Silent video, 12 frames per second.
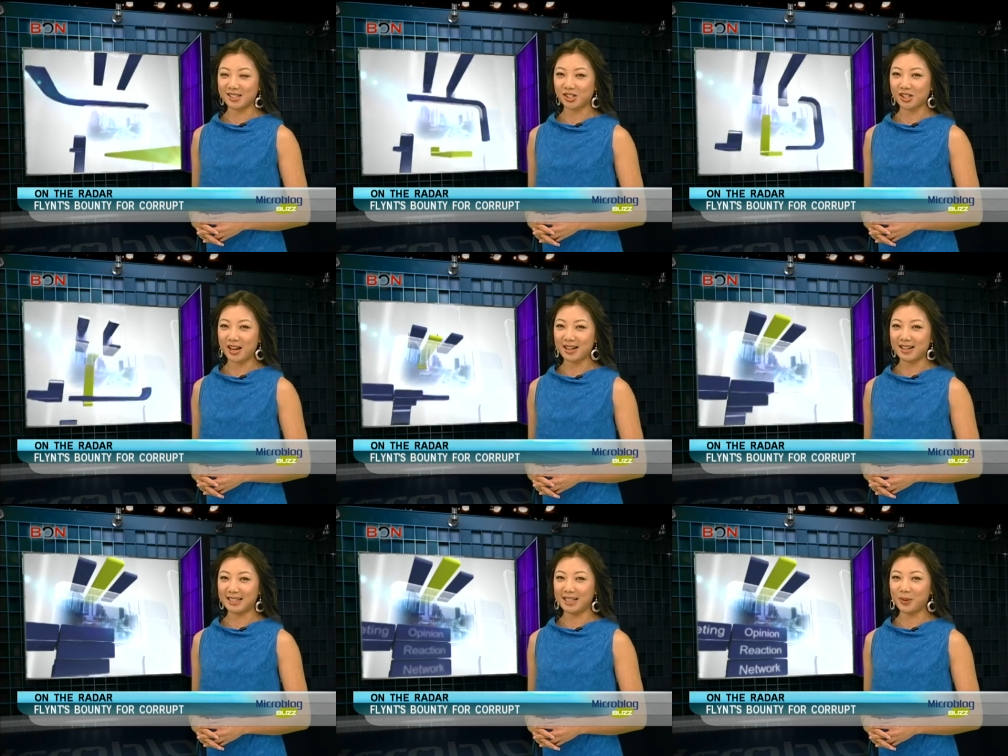in
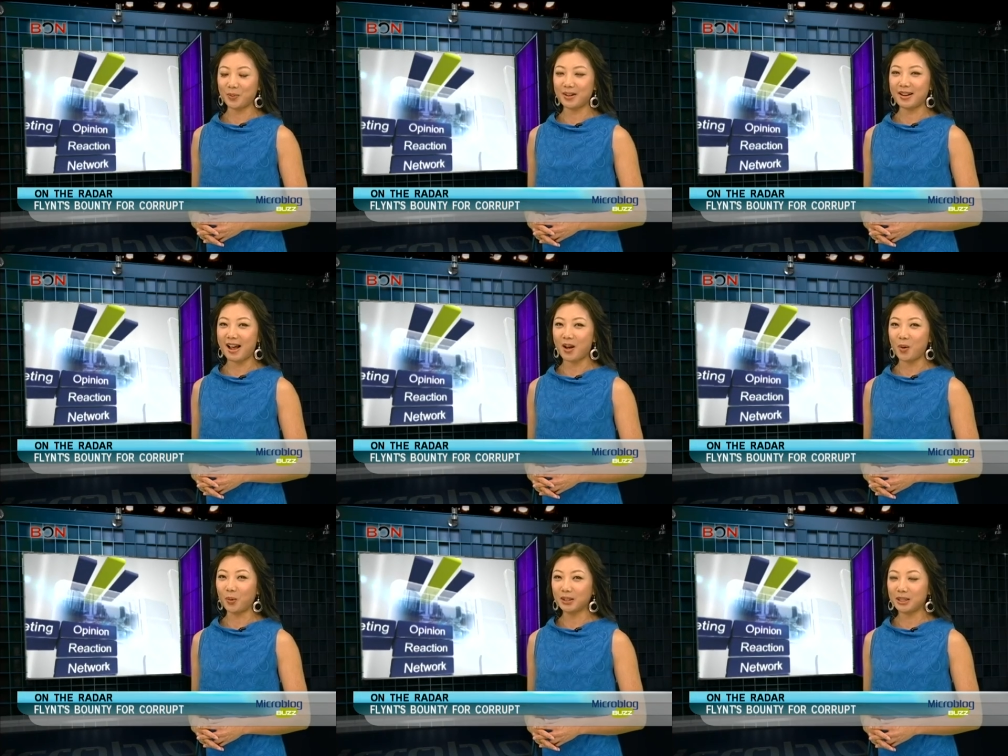China, he would not
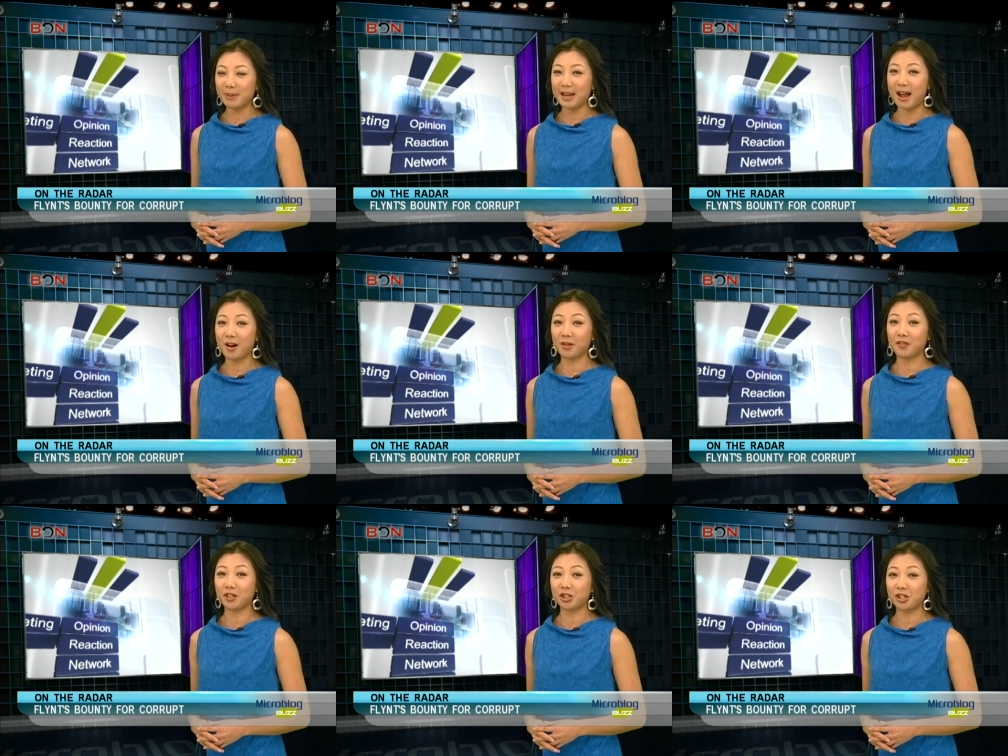only be out
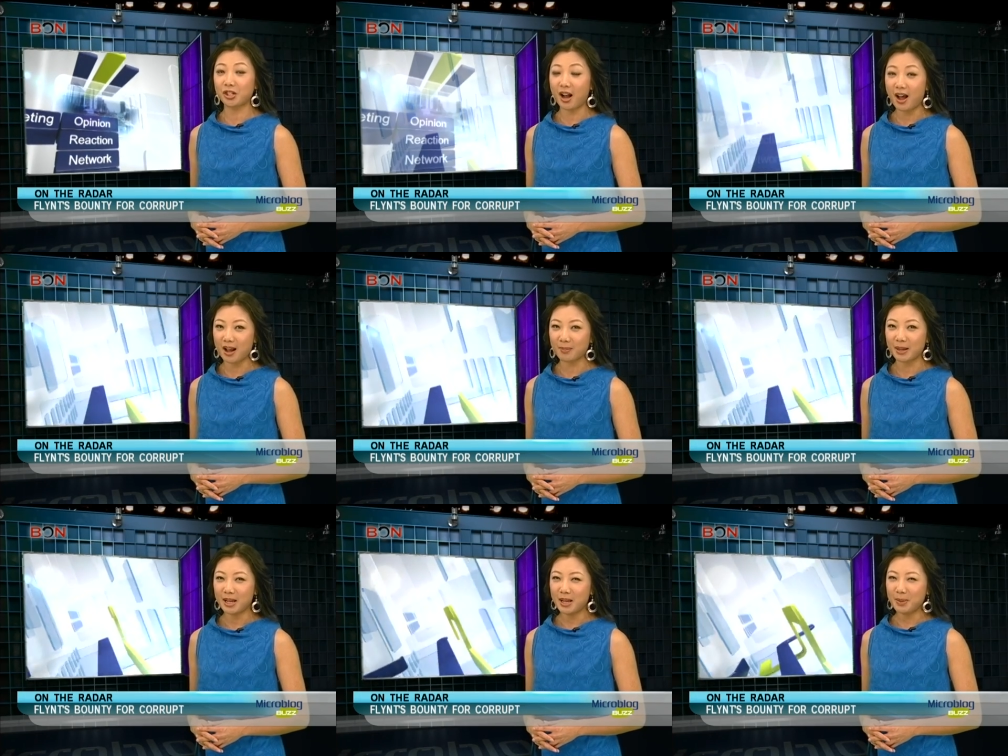of a
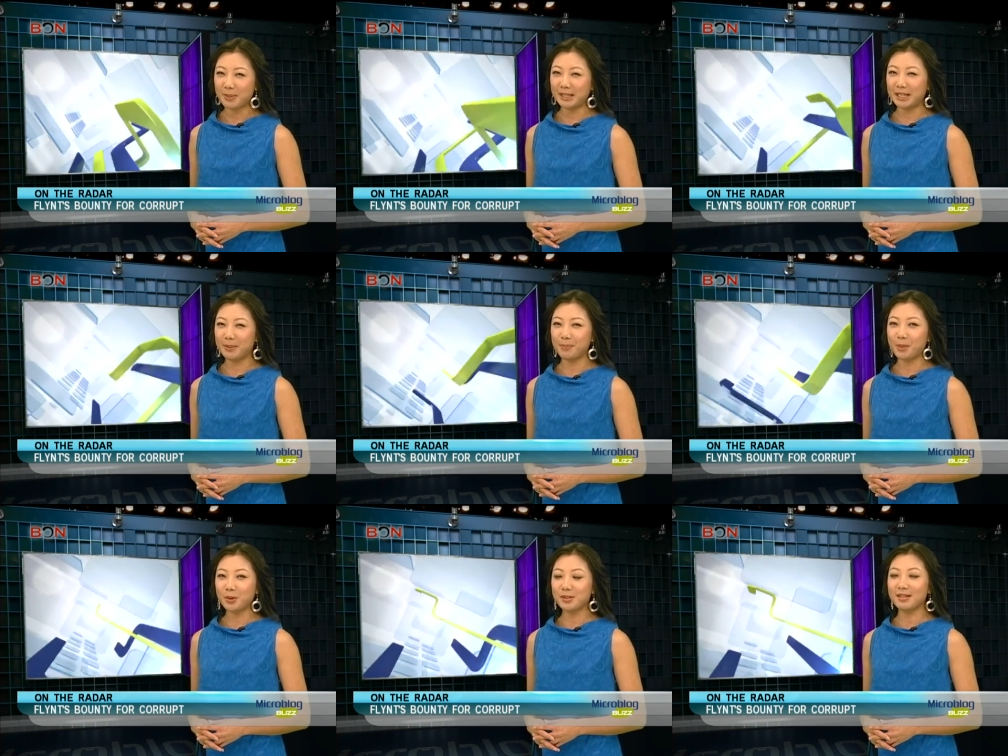job, but he
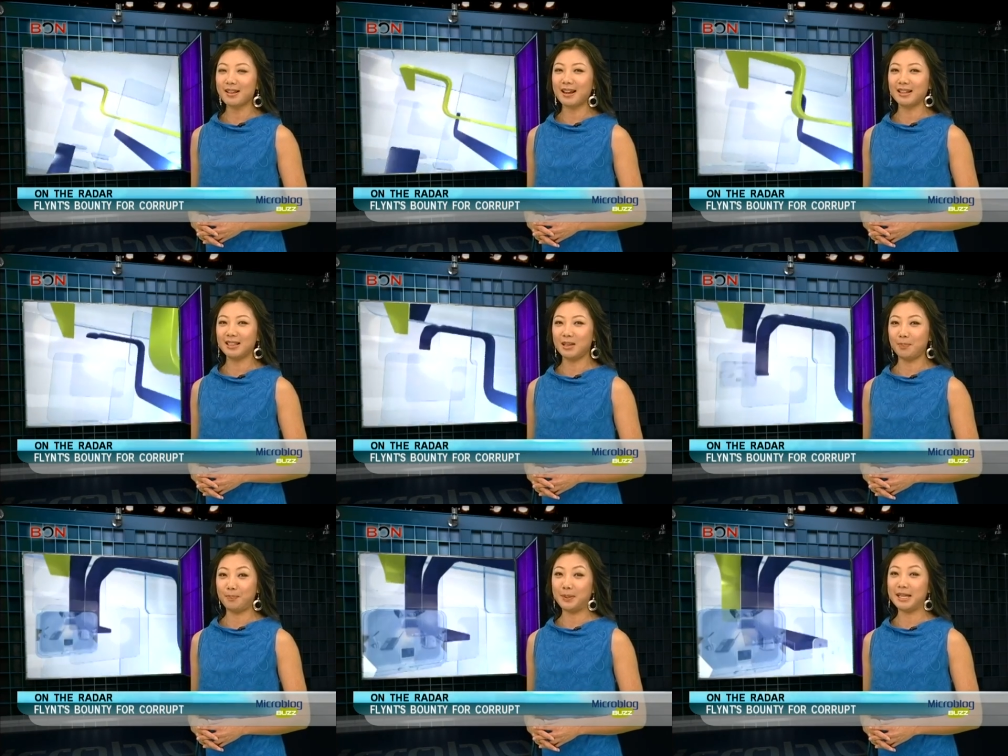most
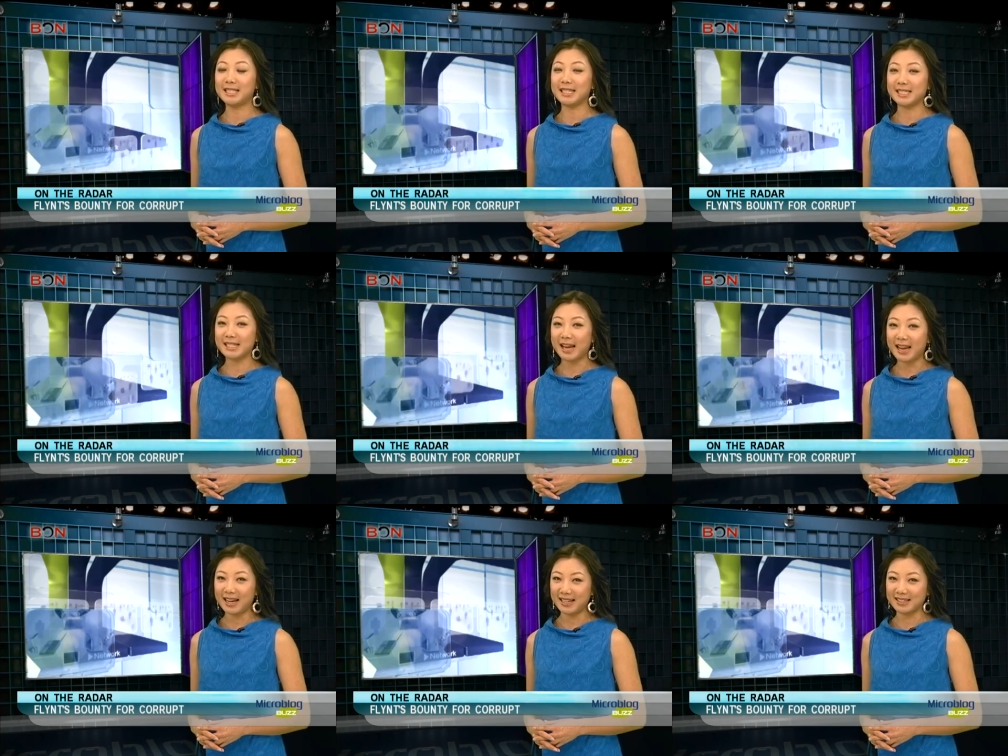likely be
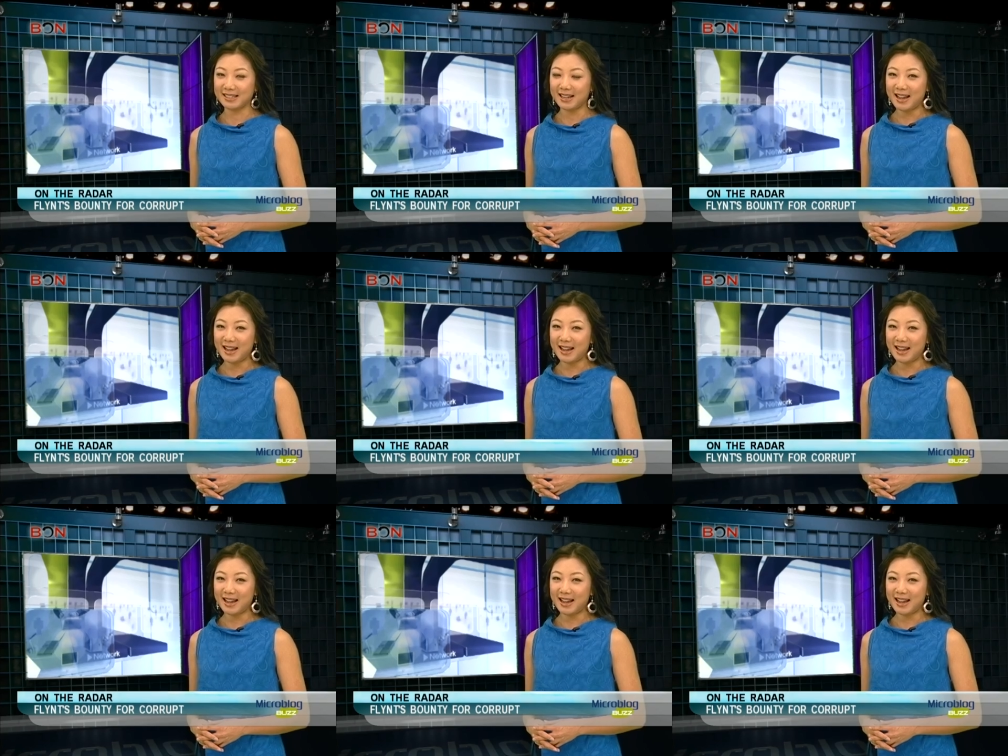detained.